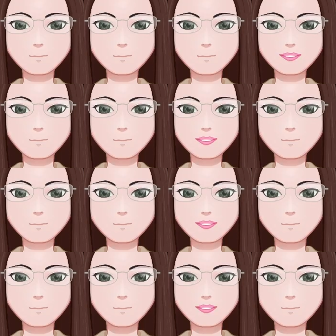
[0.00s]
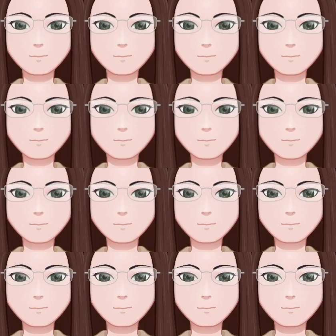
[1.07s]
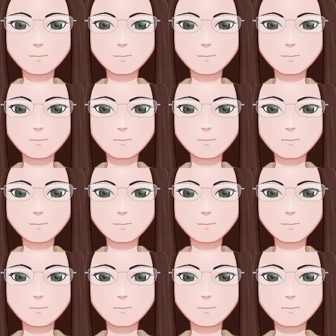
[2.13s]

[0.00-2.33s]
Please tell me I did actually take a picture of that.